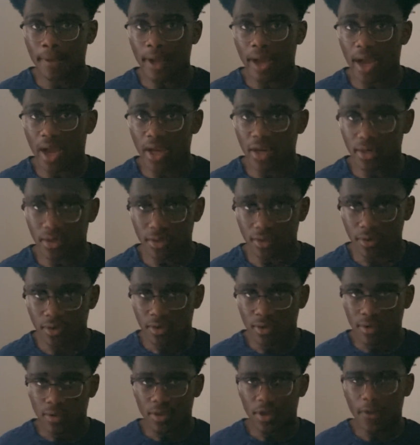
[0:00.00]
And
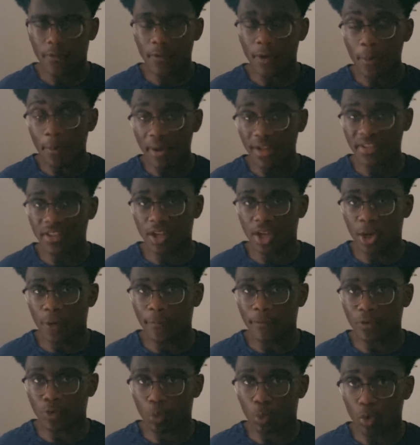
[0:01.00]
if your mental health
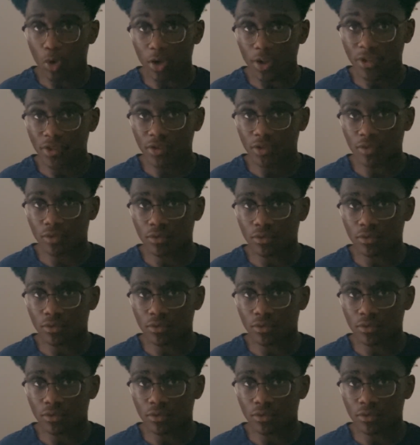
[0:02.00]
is worse,